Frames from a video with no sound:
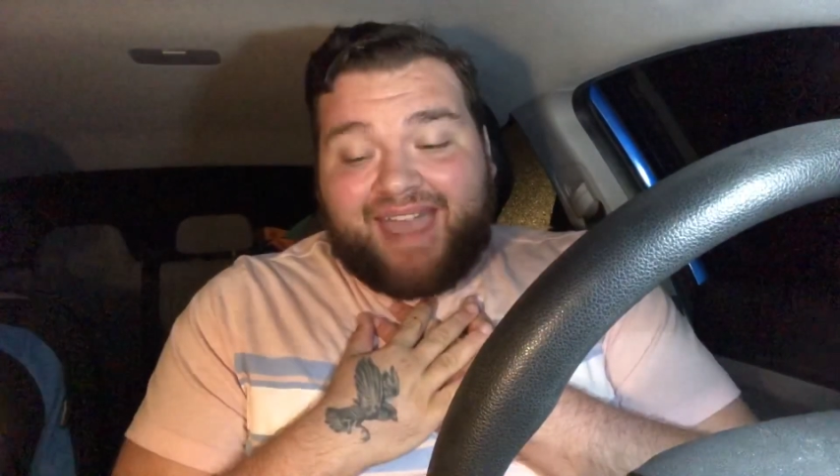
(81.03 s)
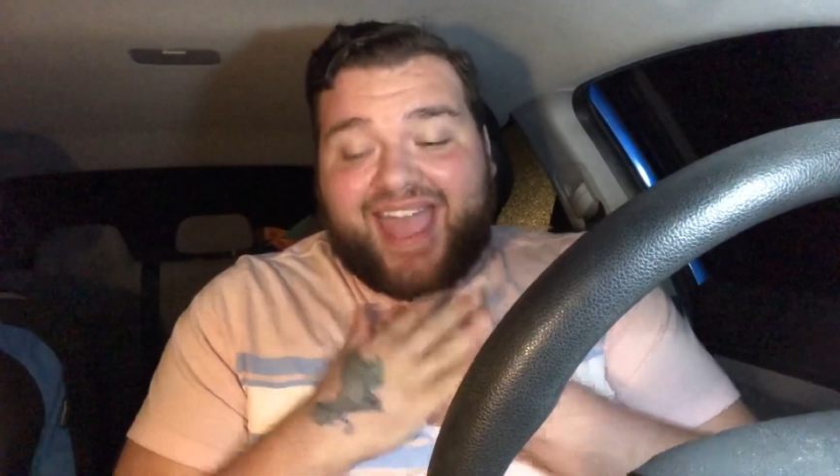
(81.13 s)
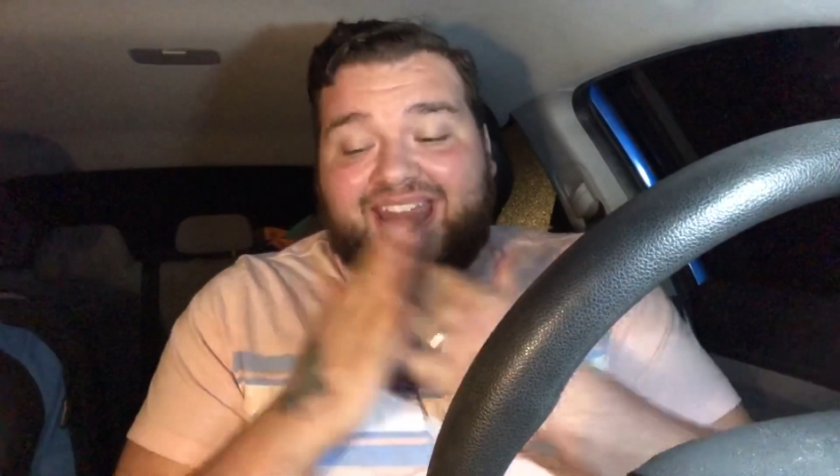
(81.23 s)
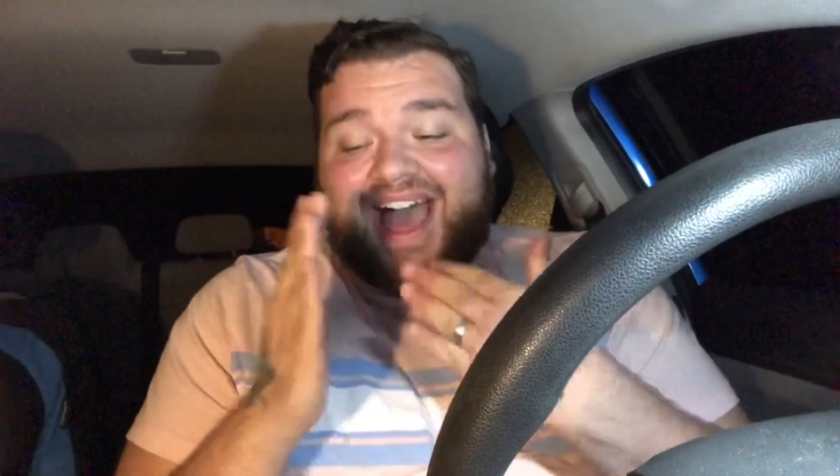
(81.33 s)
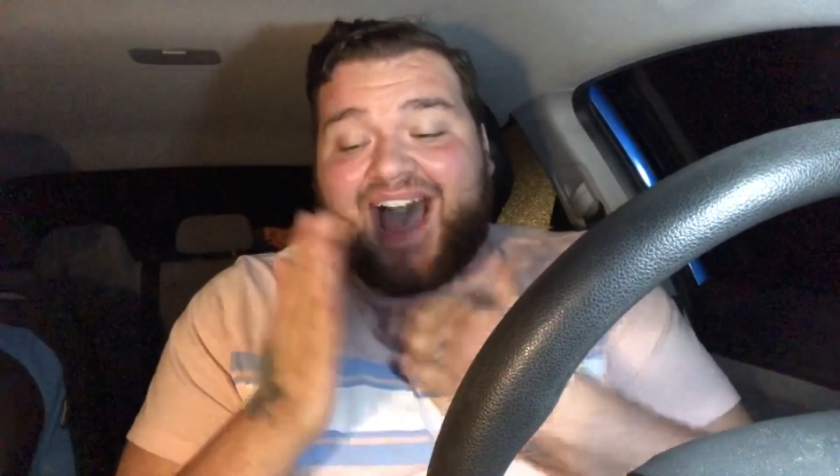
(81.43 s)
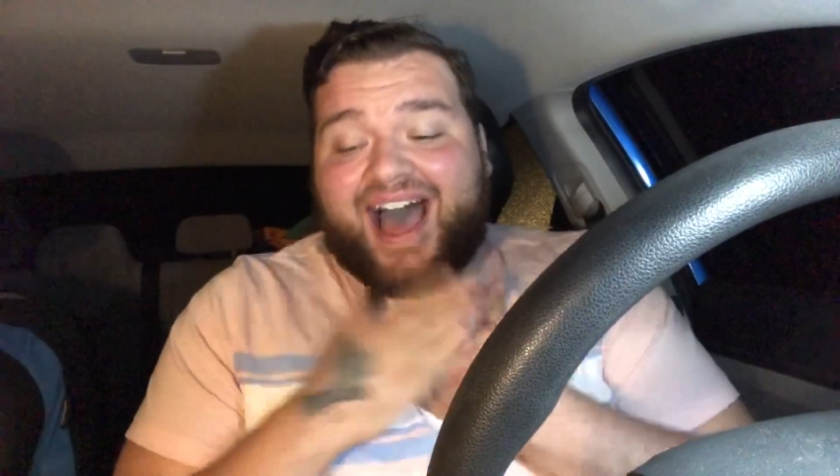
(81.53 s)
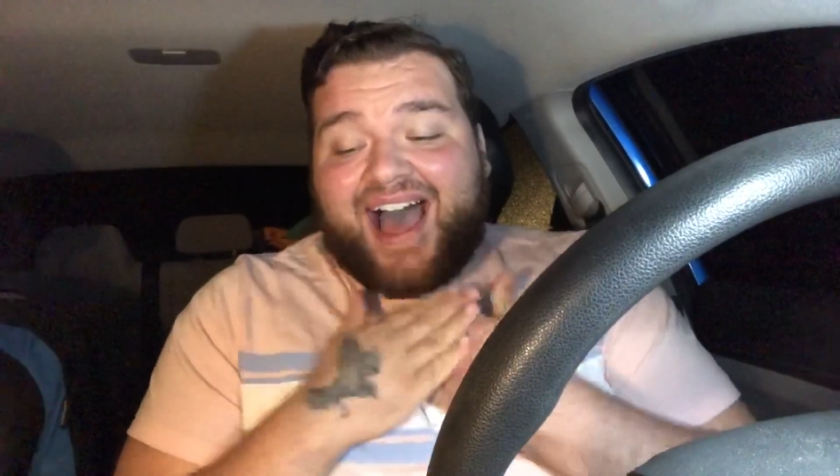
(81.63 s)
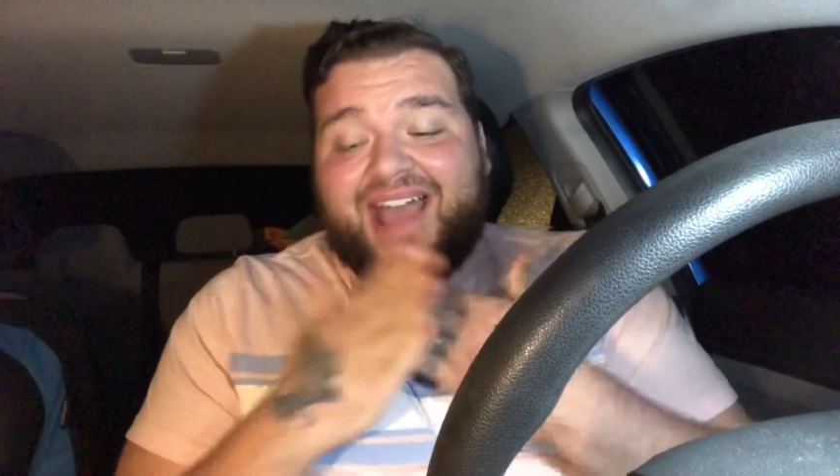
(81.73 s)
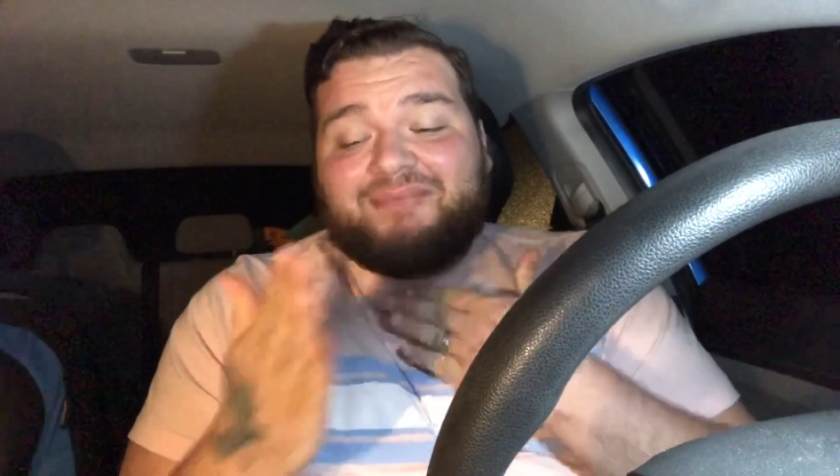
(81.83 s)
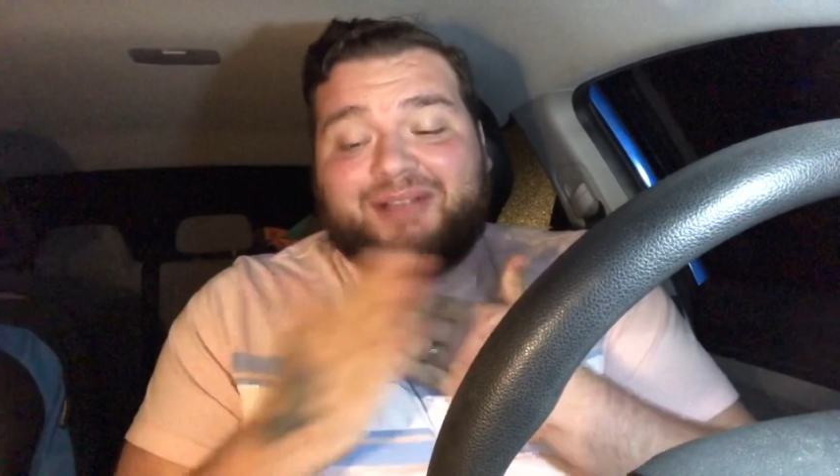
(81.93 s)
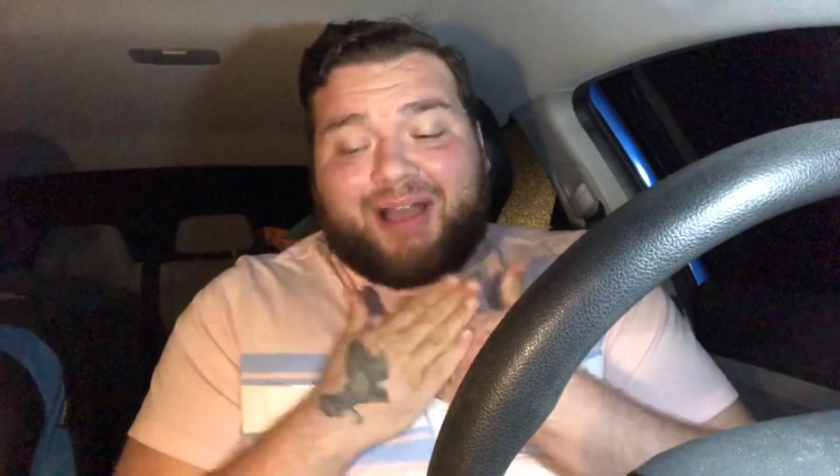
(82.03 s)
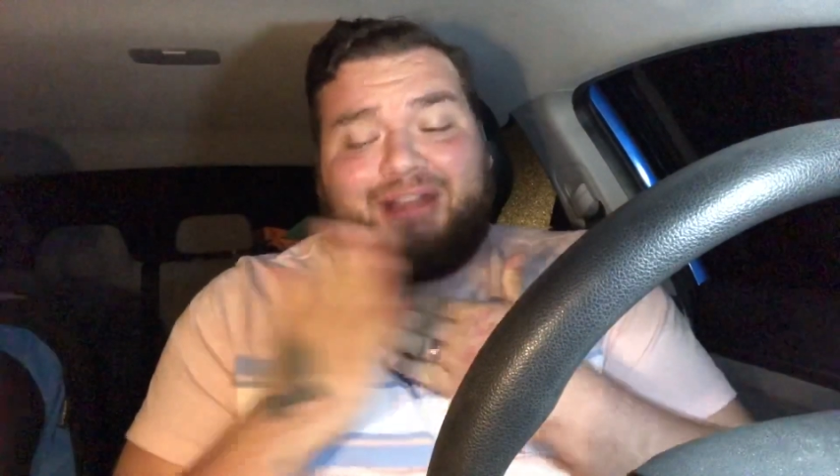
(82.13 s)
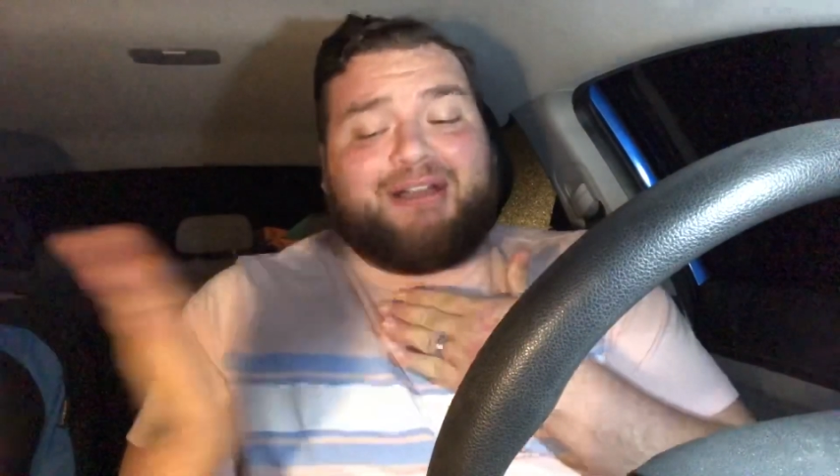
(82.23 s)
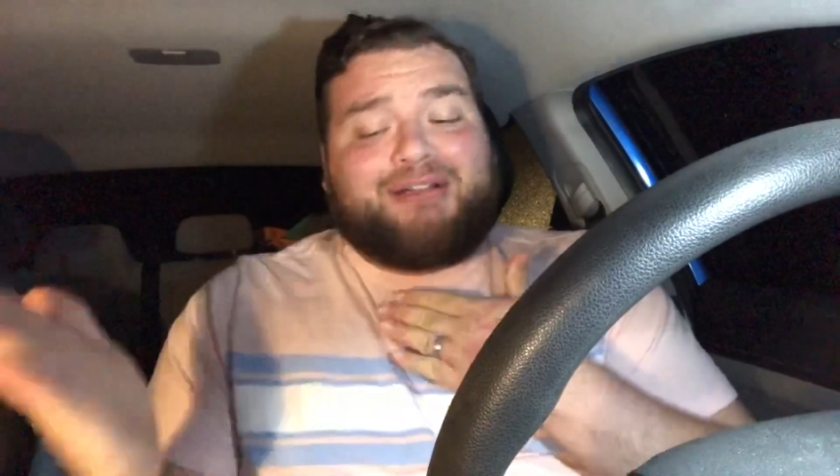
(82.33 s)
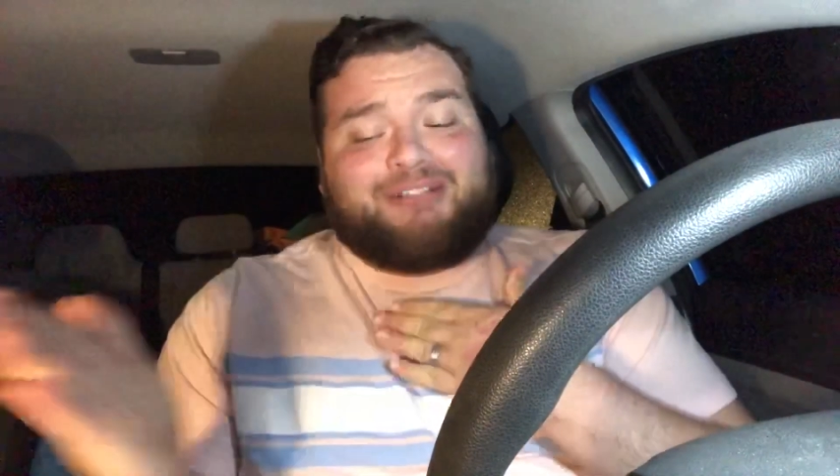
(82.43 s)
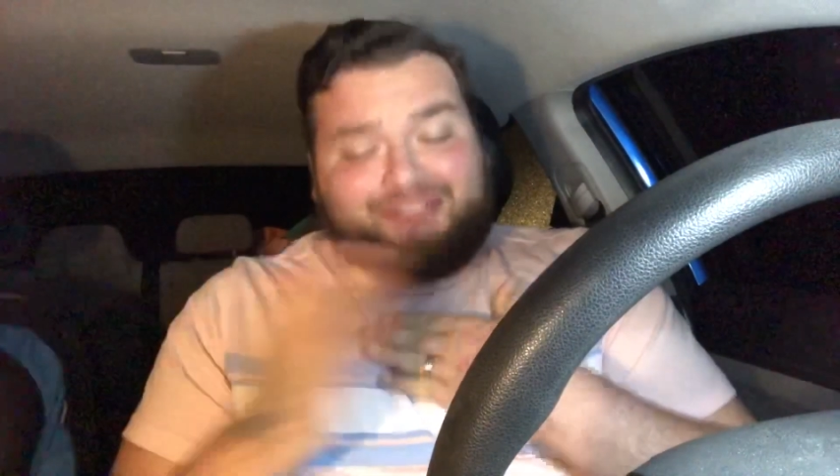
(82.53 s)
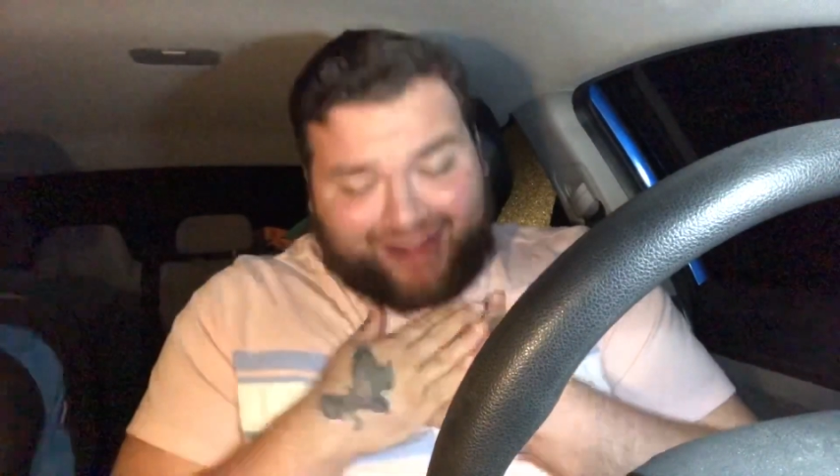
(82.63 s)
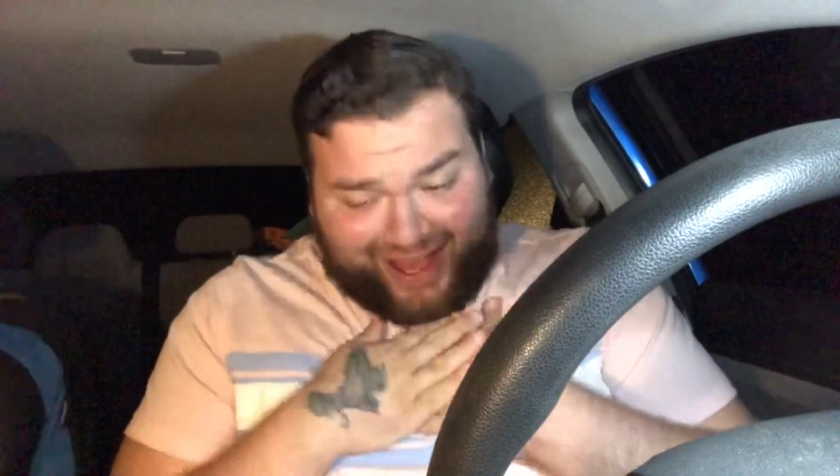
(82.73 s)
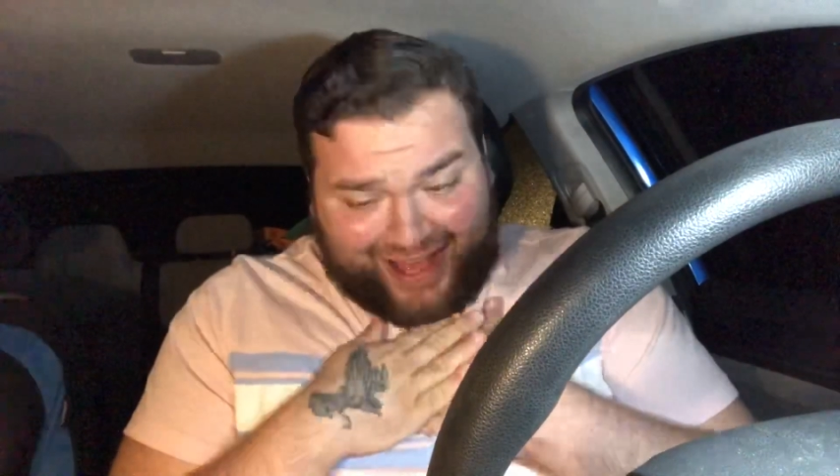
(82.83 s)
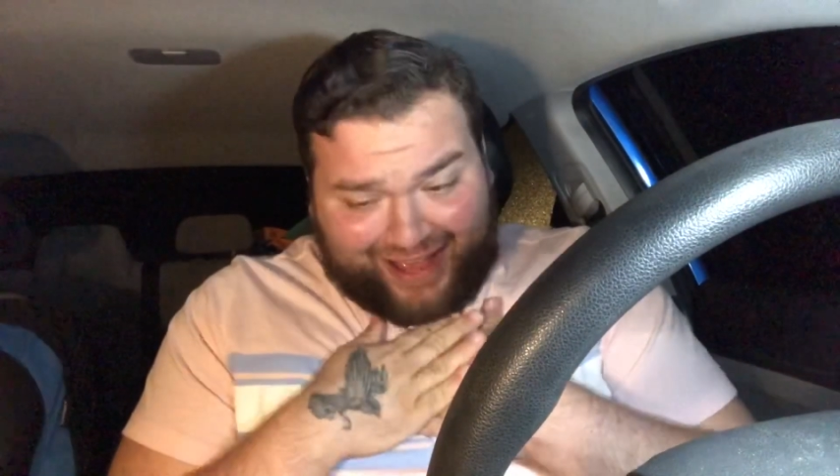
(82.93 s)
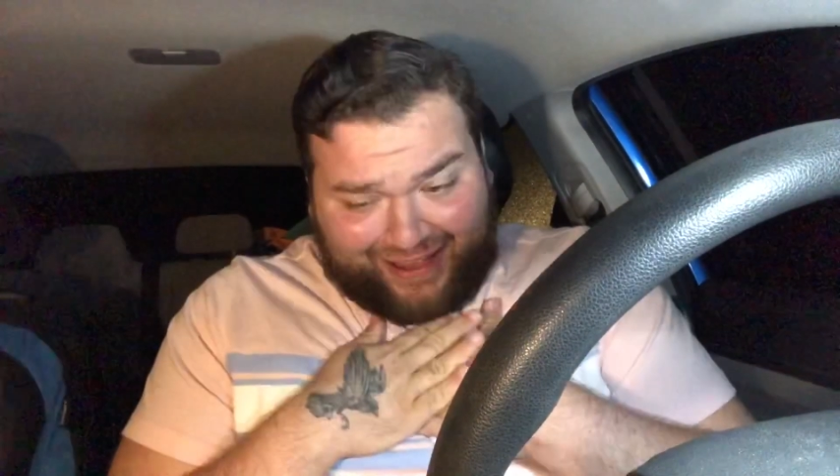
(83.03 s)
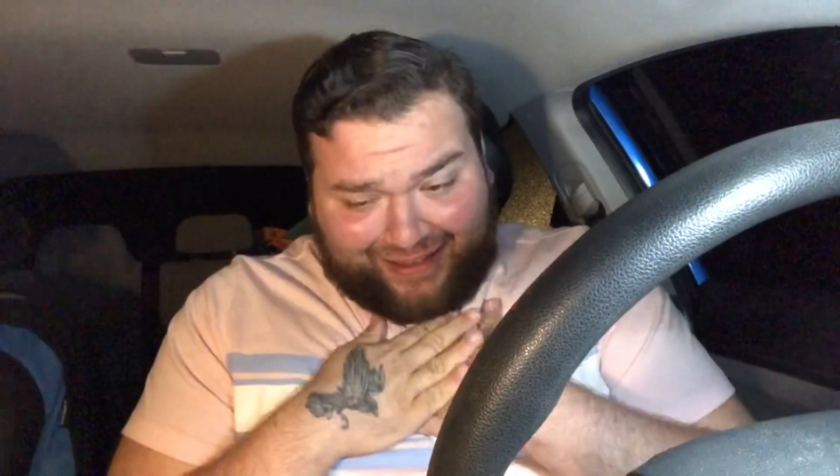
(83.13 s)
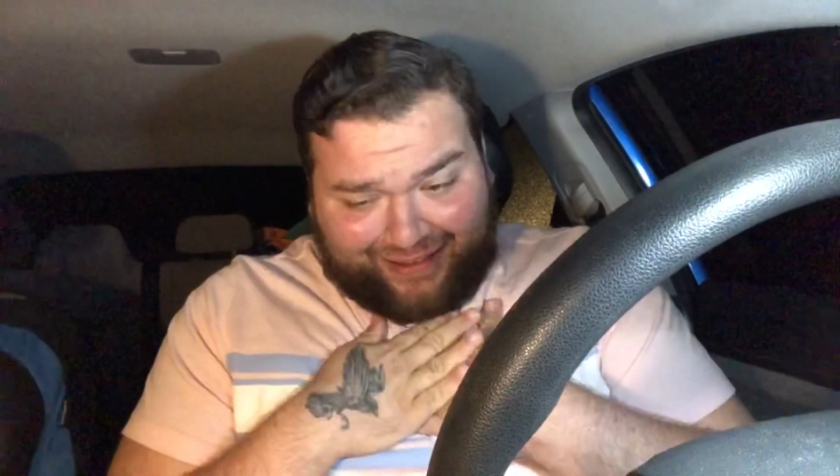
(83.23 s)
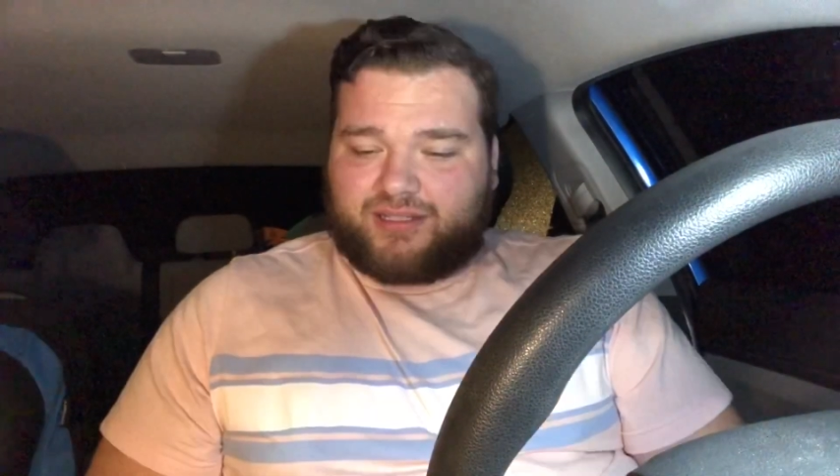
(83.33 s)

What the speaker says: and I'm gonna cry.